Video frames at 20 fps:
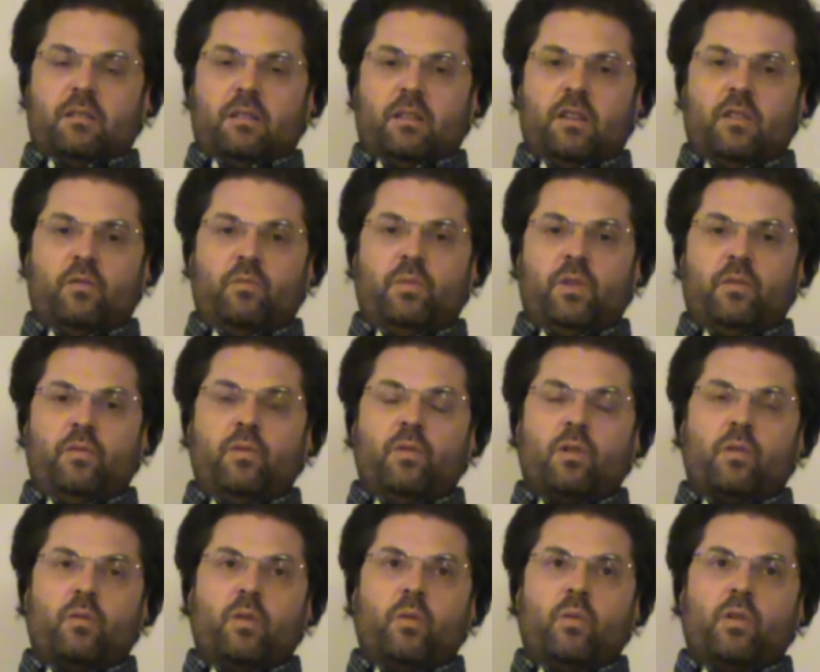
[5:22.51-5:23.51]
If
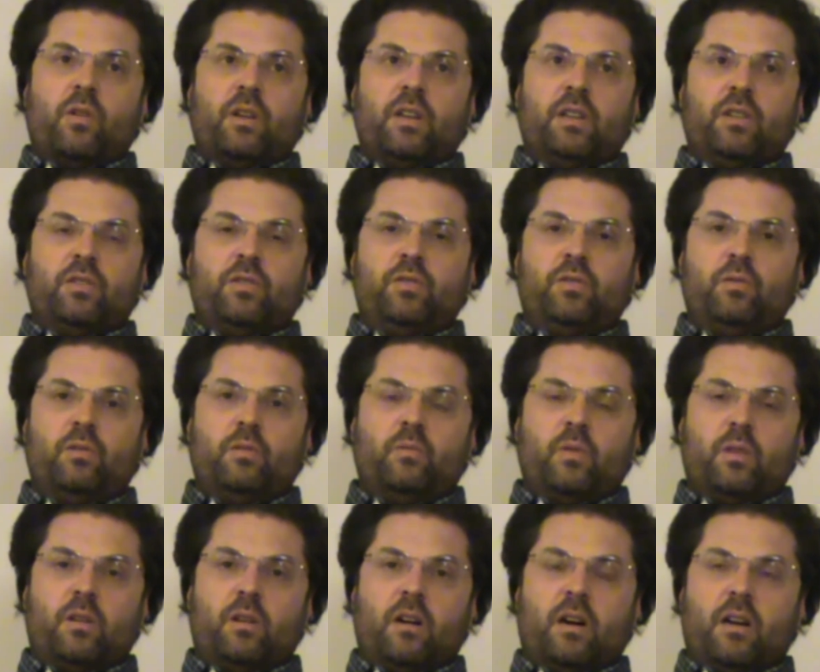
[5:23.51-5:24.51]
before we were in tune
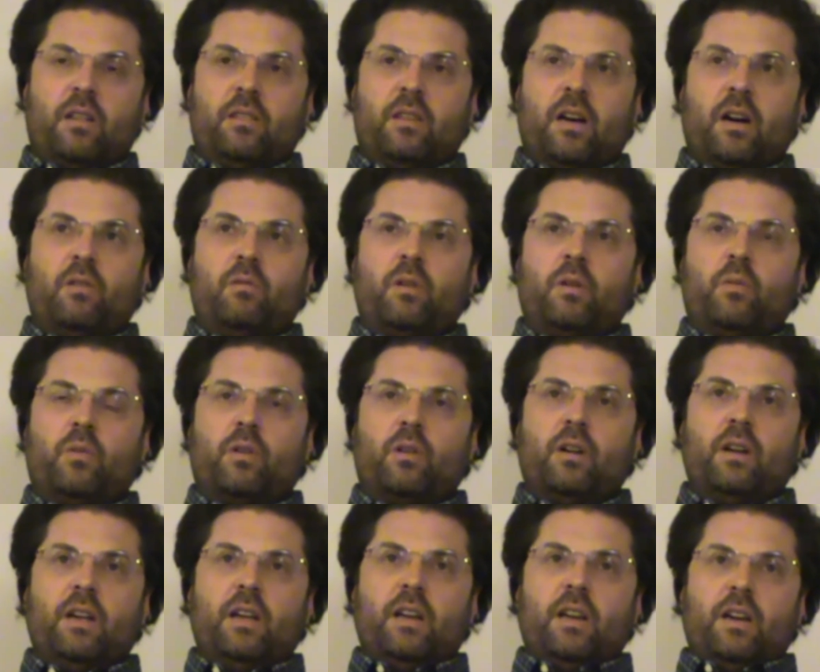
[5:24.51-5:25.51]
with God, now we were
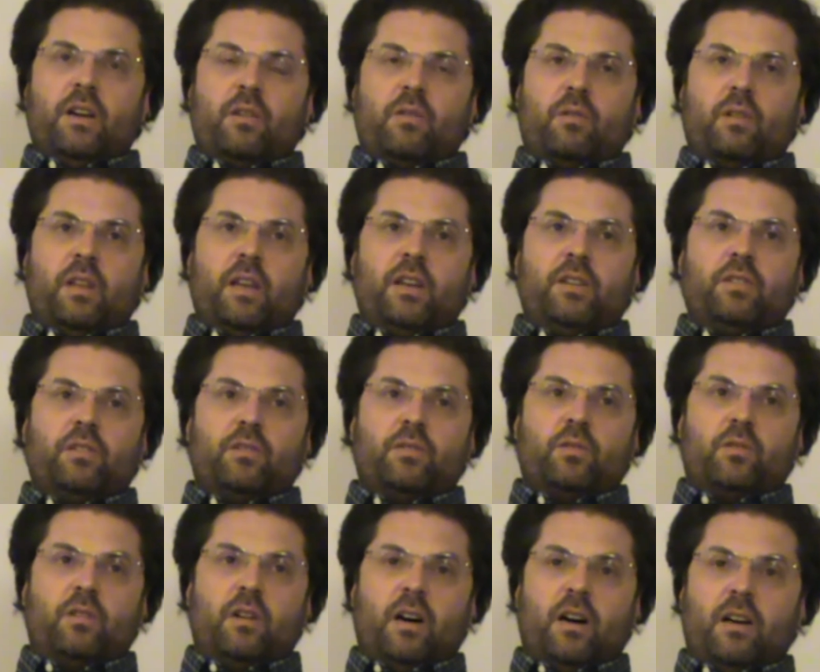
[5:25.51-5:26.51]
relating
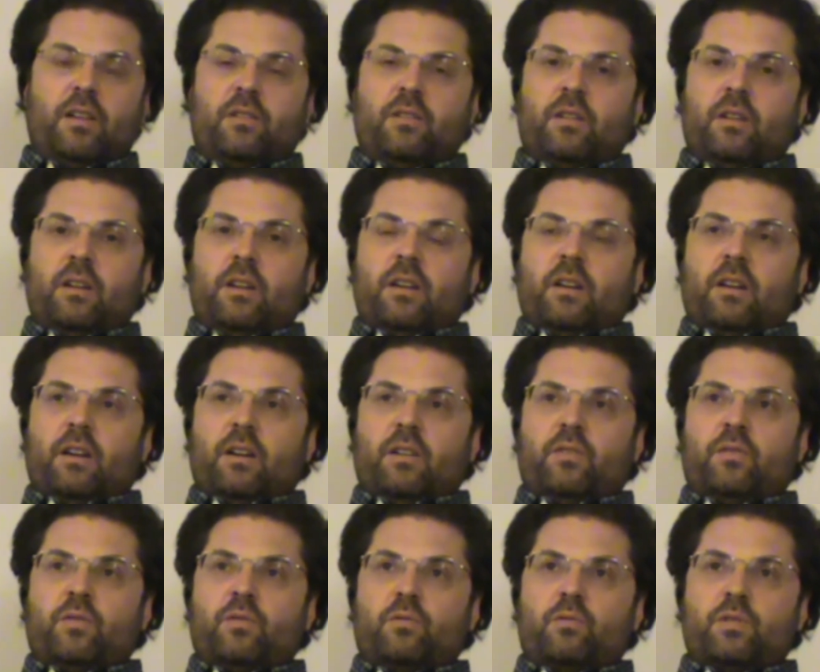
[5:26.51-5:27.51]
to God
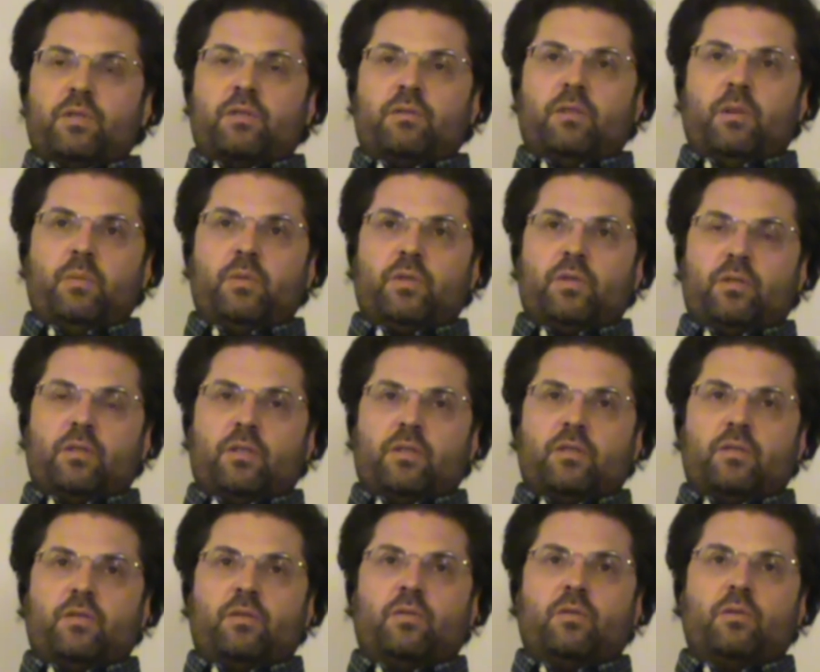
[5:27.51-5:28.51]
through
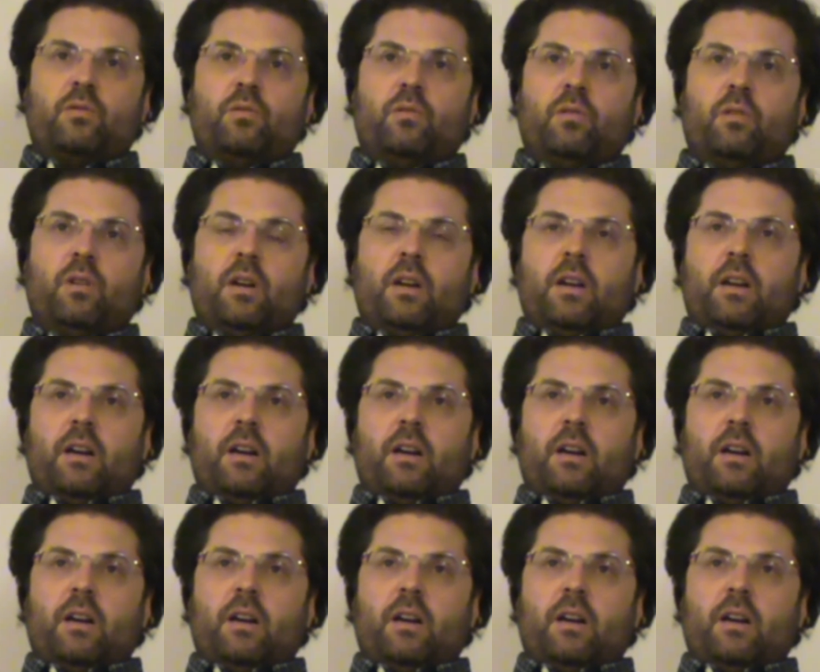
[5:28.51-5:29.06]
scriptures, through